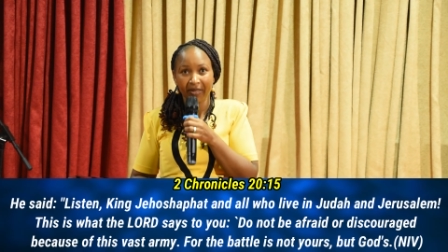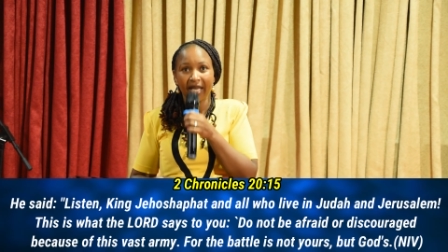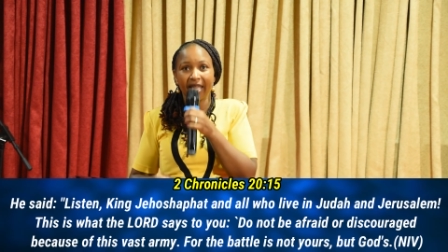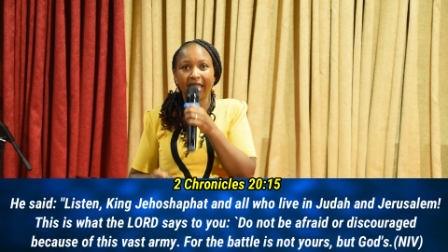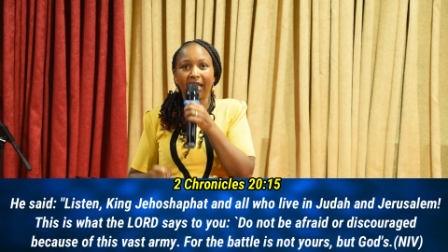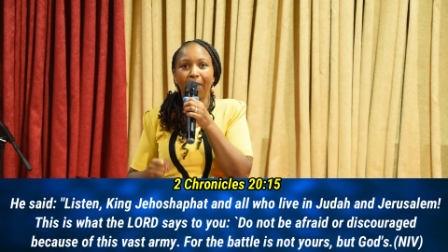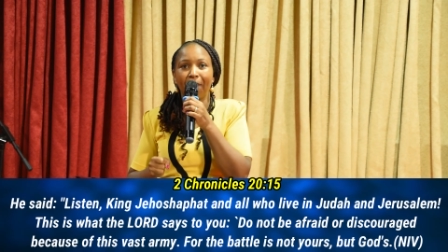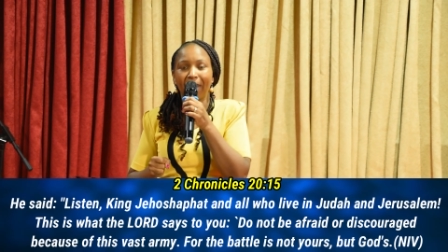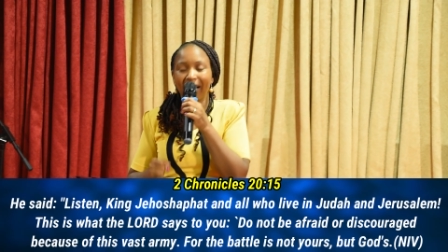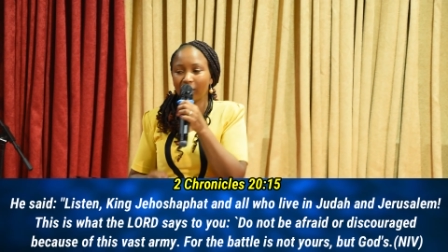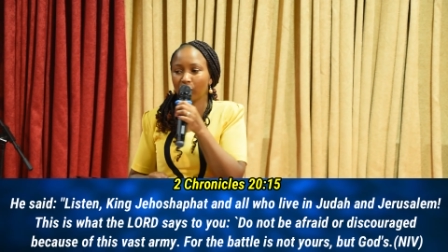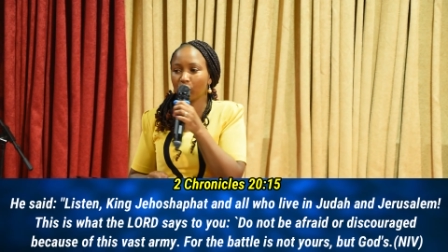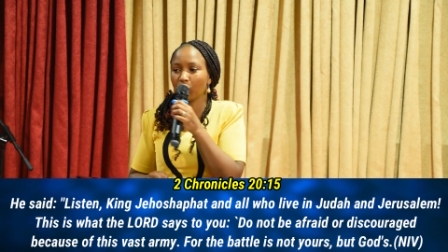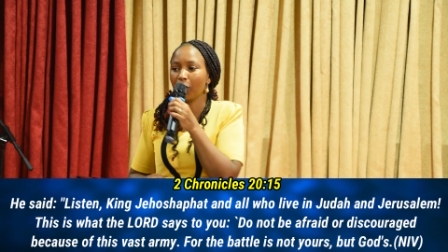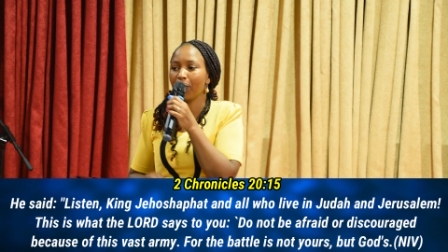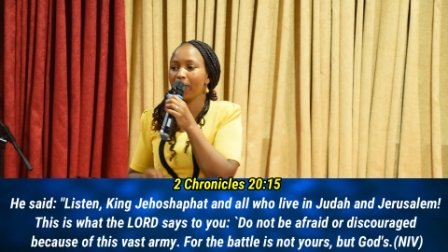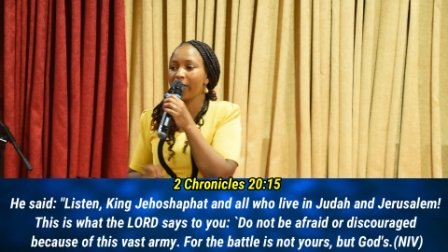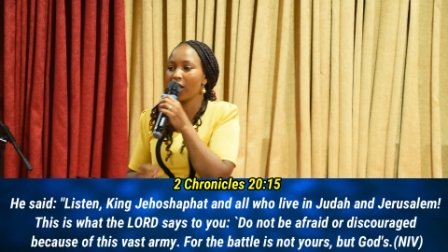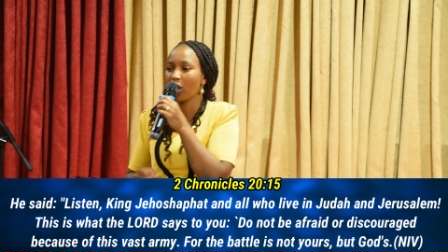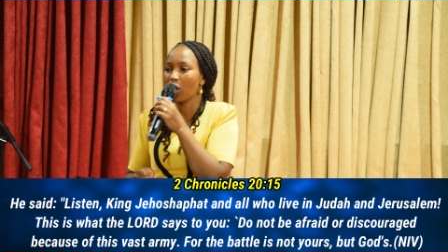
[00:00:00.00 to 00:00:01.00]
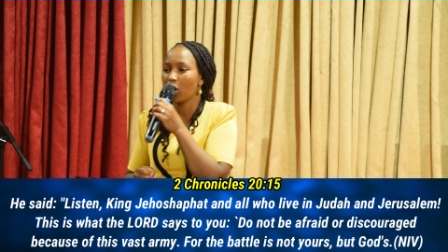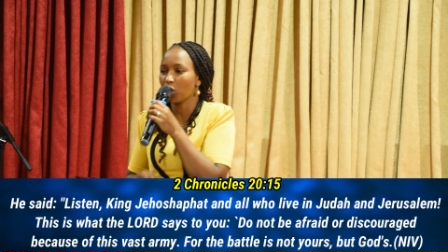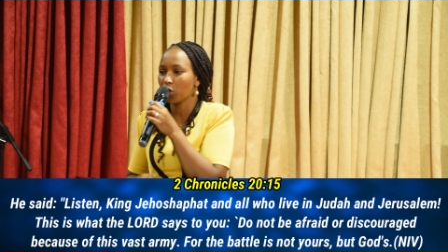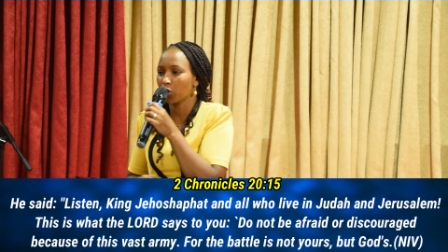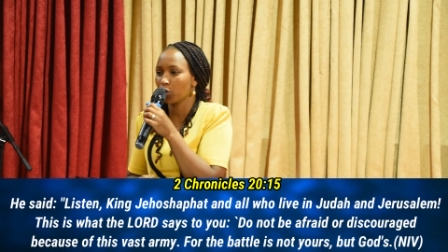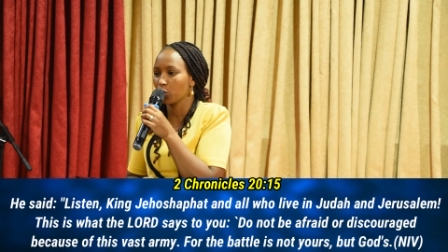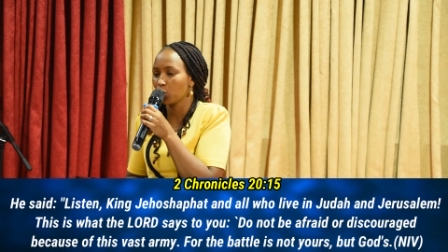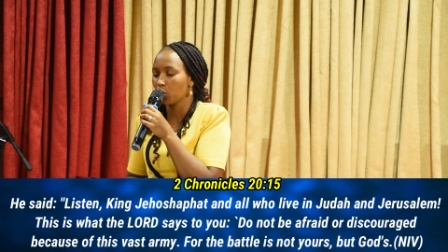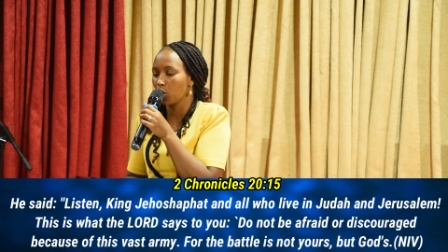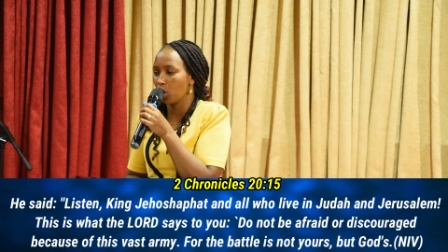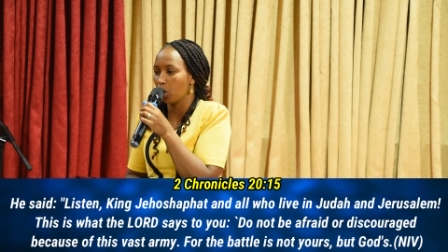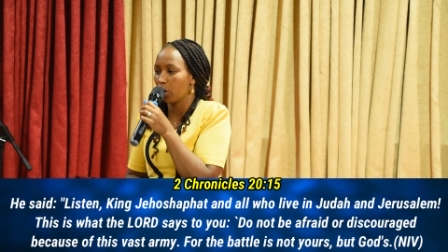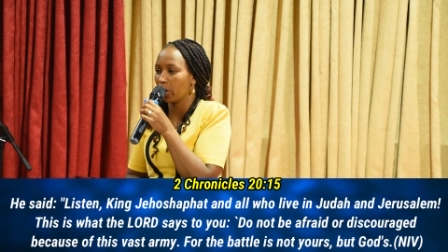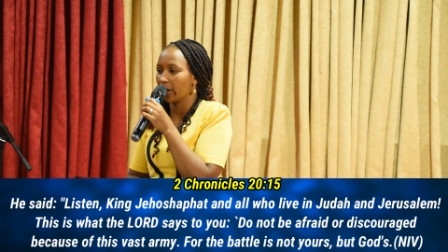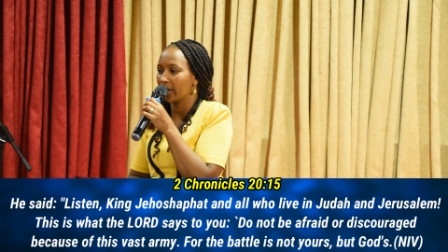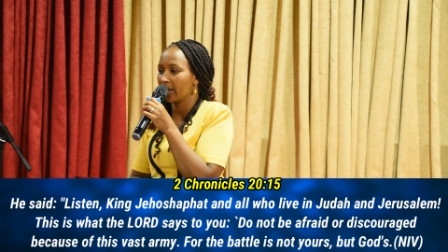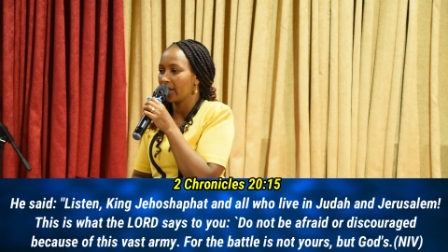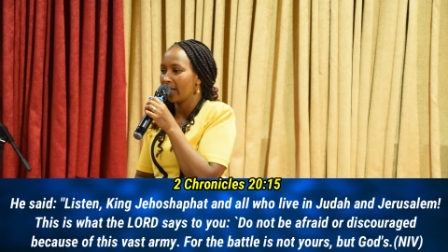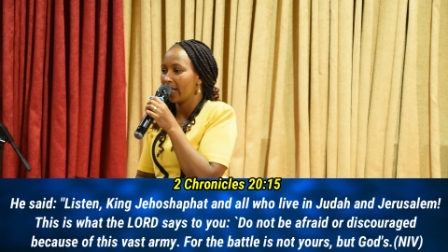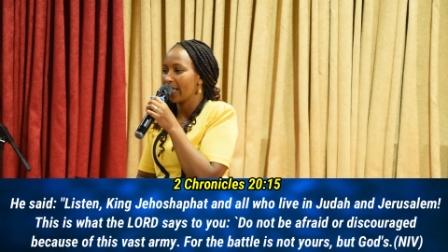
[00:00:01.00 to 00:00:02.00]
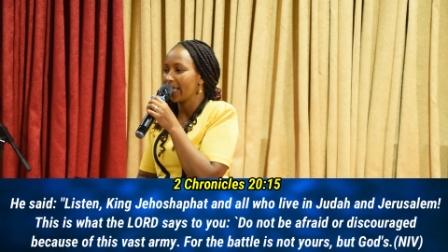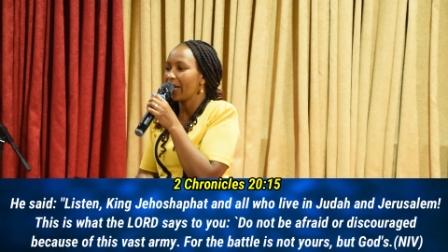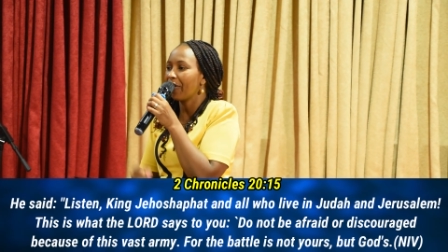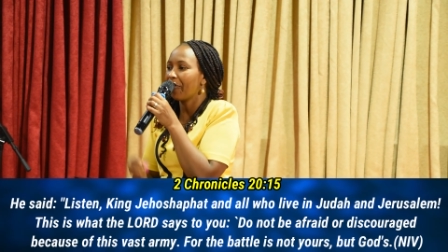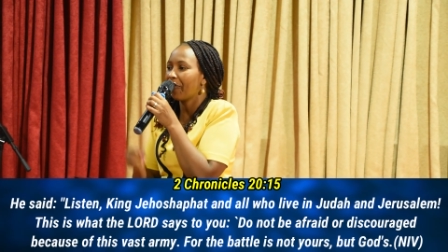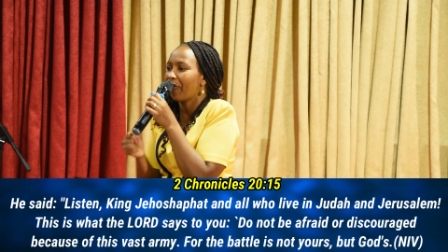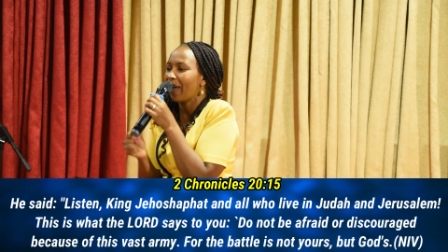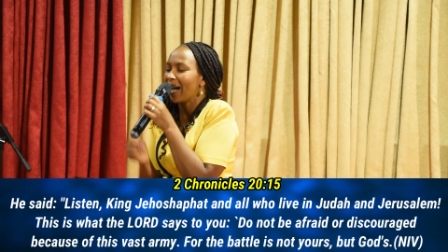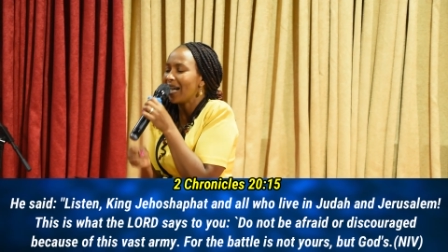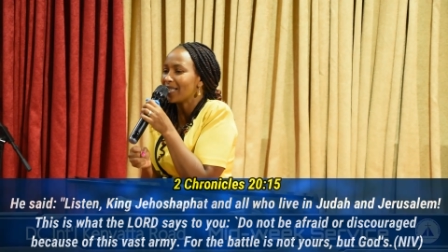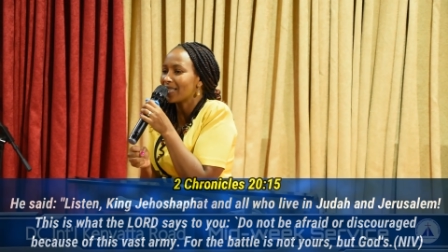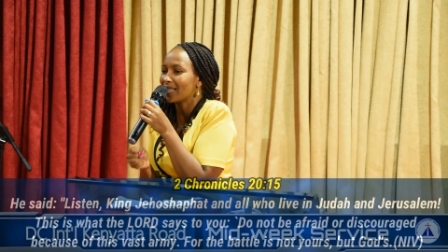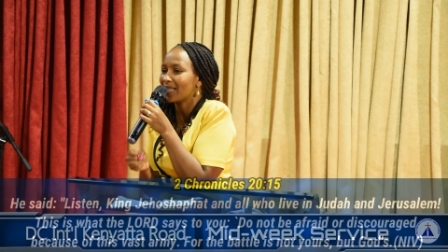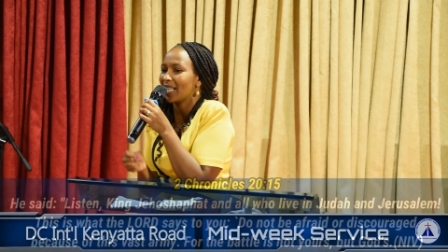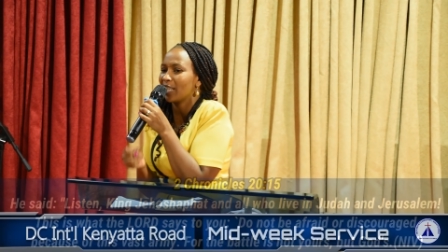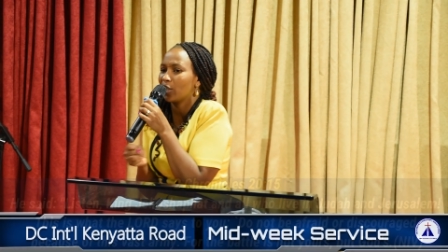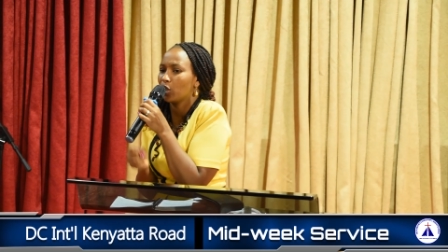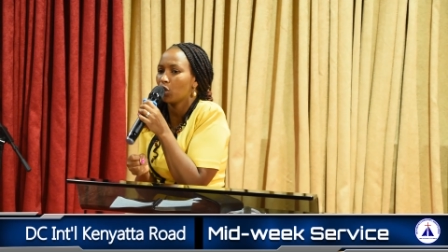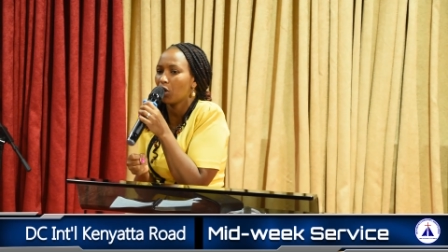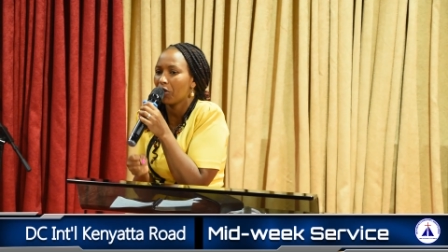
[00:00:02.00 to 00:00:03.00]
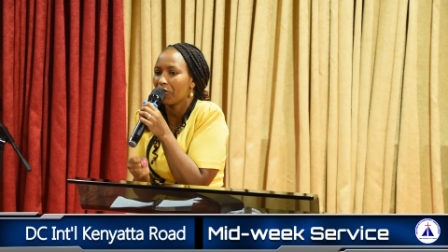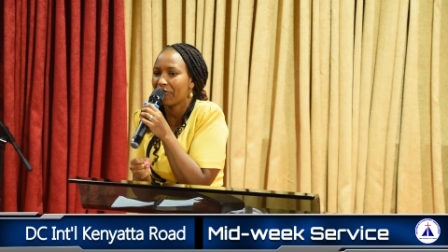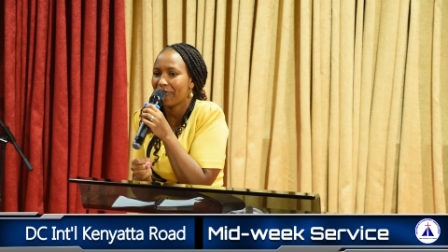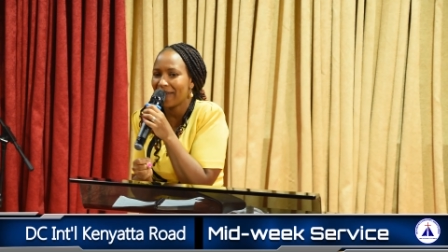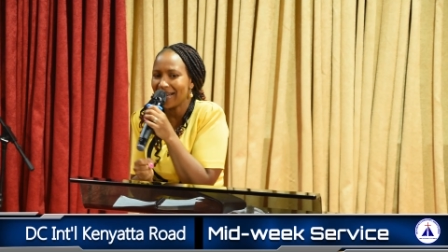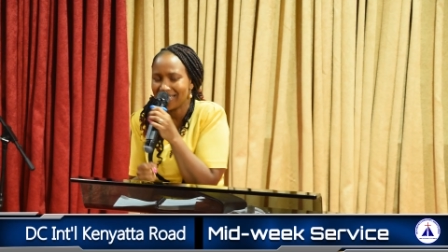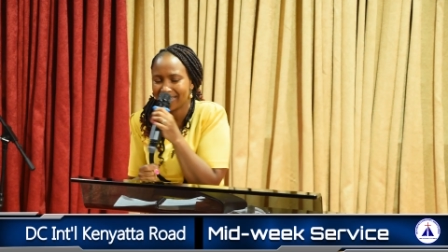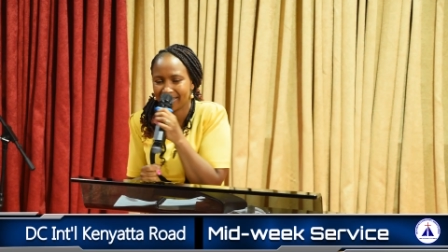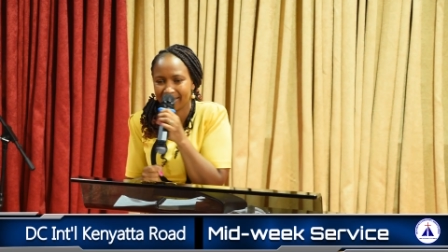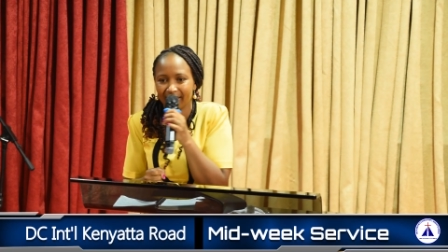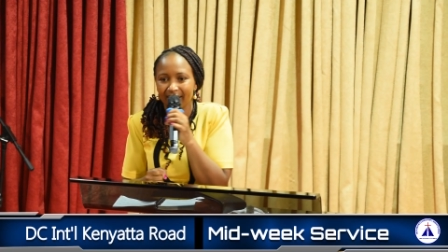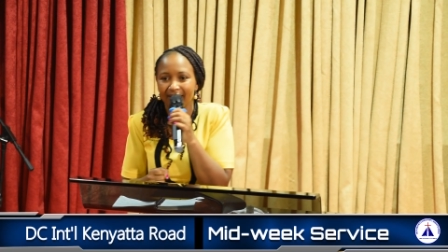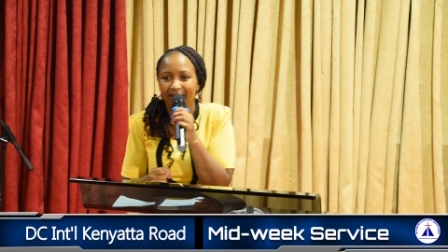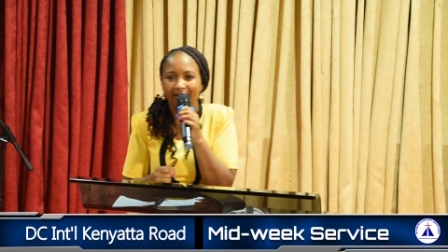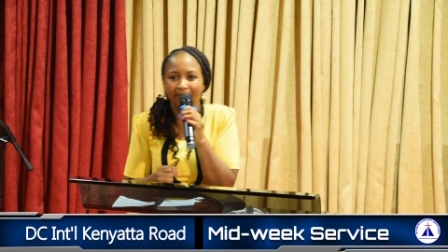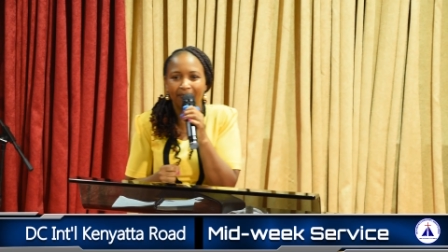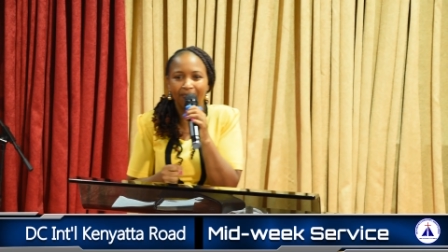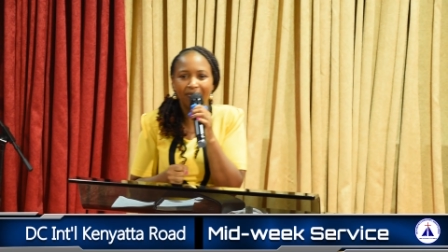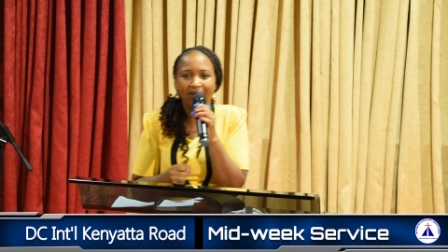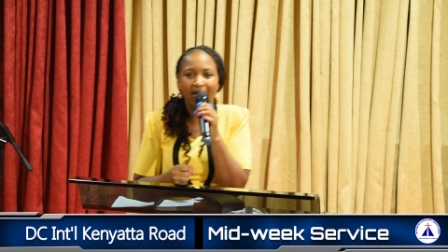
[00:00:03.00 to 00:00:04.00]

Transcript: The battle belongs to God. The fights that you're fighting